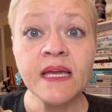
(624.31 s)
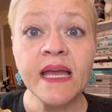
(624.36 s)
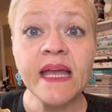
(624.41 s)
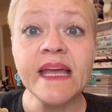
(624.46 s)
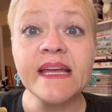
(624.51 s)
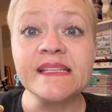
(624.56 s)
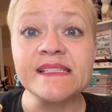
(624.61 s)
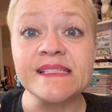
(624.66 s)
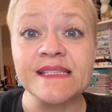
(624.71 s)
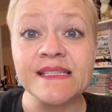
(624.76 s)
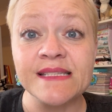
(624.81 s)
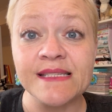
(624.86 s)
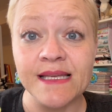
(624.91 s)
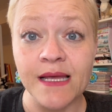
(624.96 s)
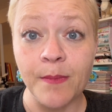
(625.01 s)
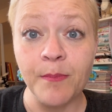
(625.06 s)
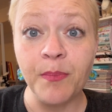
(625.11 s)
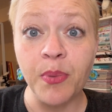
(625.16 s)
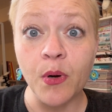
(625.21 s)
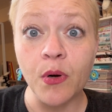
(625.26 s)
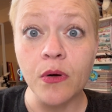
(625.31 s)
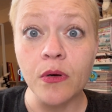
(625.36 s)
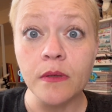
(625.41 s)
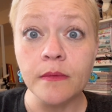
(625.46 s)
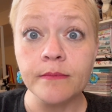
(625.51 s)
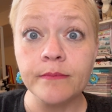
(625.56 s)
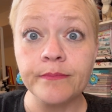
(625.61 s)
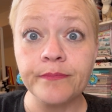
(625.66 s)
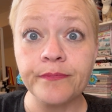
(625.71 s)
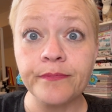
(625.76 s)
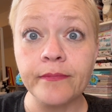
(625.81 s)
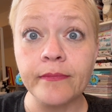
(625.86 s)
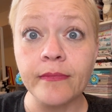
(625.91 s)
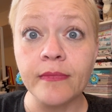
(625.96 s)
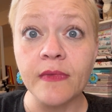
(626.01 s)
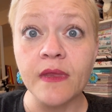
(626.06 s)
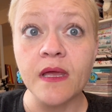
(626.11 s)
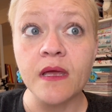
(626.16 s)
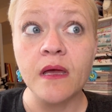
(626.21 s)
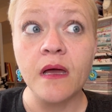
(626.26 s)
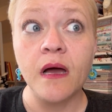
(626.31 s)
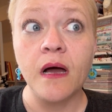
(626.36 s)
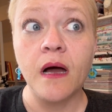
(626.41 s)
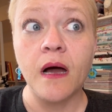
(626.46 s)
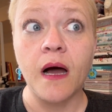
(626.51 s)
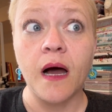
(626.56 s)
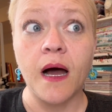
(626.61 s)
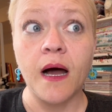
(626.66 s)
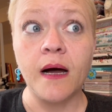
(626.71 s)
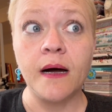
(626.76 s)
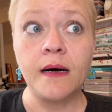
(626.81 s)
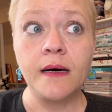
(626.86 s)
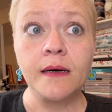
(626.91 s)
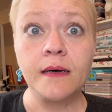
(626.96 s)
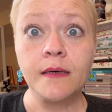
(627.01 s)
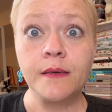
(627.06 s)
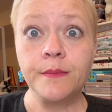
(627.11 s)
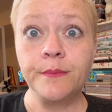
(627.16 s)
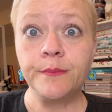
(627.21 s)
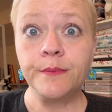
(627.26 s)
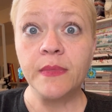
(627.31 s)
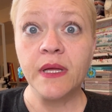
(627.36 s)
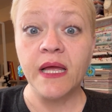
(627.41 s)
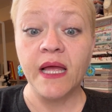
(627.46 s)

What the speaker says: it's simple, and